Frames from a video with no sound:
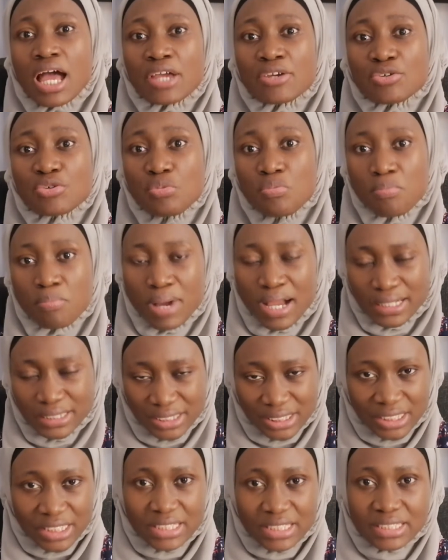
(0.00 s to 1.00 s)
and you
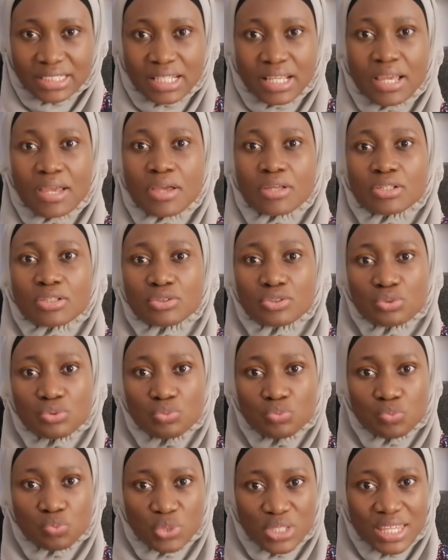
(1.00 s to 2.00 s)
mash it
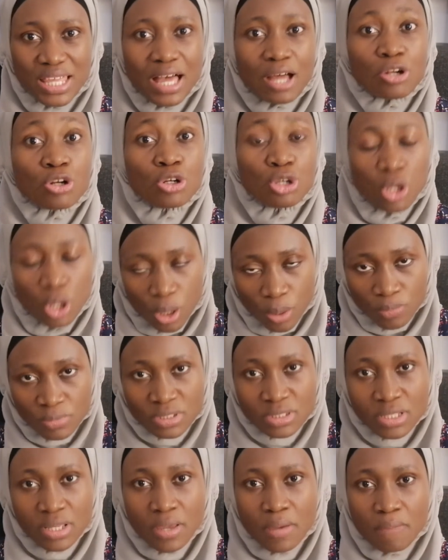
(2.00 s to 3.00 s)
without
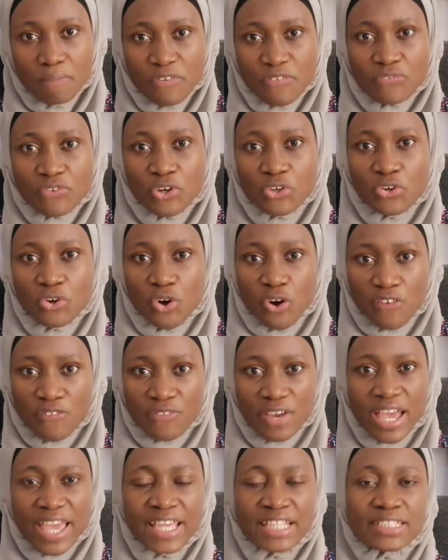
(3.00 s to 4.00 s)
lumps before you
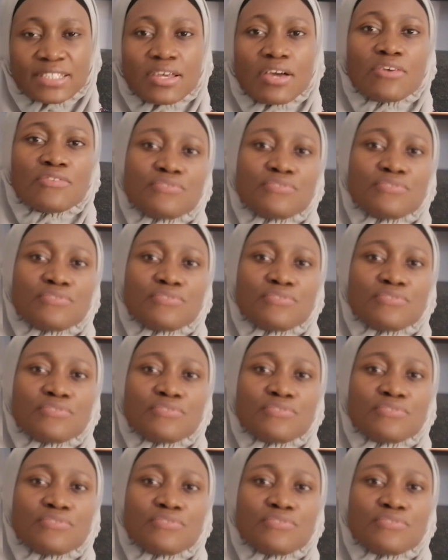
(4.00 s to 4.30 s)
offer it.